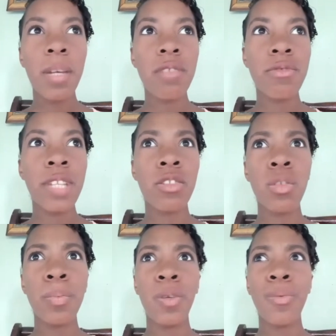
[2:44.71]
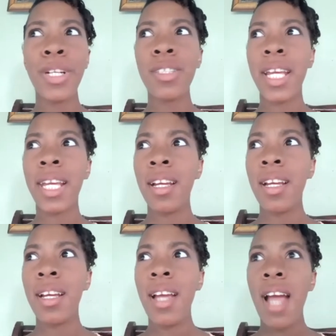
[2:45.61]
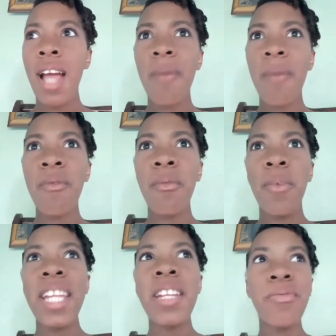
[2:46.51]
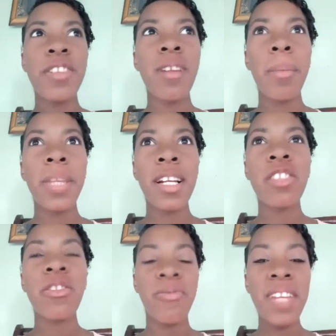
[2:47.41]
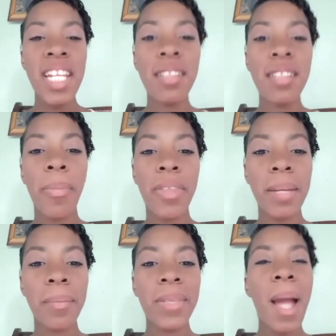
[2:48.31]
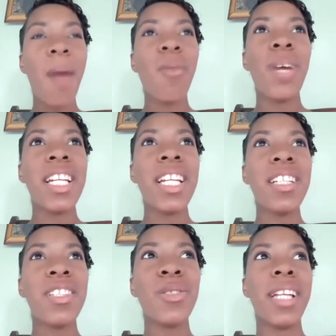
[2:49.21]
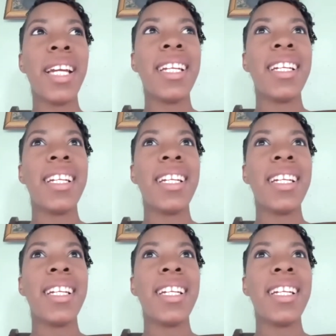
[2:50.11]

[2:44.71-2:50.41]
And it's like super weird. It's like I'm waiting for something, to feel something. I'm waiting to